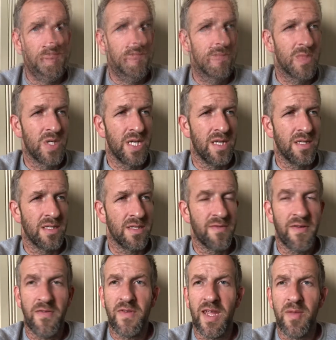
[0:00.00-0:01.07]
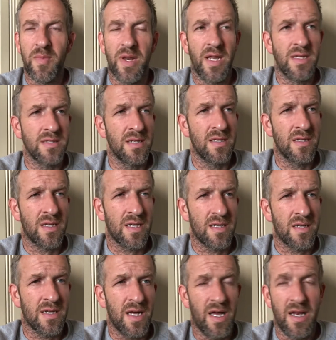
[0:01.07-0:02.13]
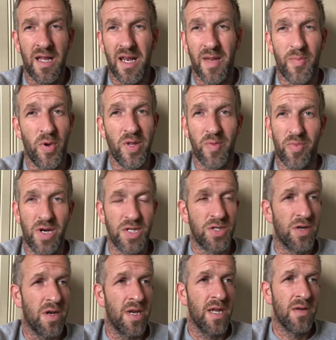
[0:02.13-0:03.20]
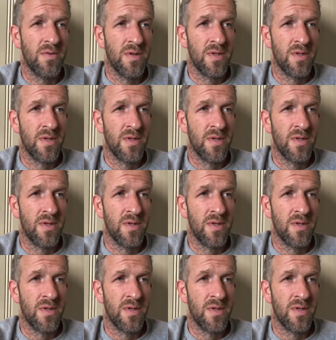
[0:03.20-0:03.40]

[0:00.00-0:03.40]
But yeah, there's a 15 minutes and Carlisle are putting the pressure on now.